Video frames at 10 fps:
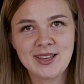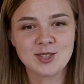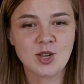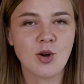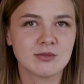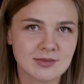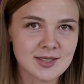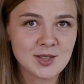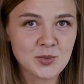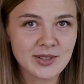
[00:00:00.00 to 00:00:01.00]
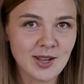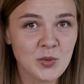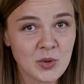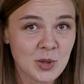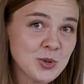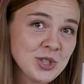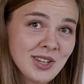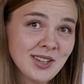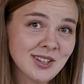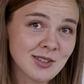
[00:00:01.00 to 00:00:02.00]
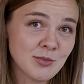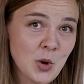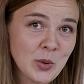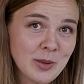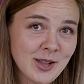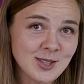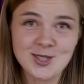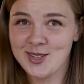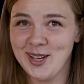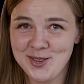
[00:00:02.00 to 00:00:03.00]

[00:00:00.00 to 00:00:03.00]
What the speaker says: So since we're done with Gucci here, no emails,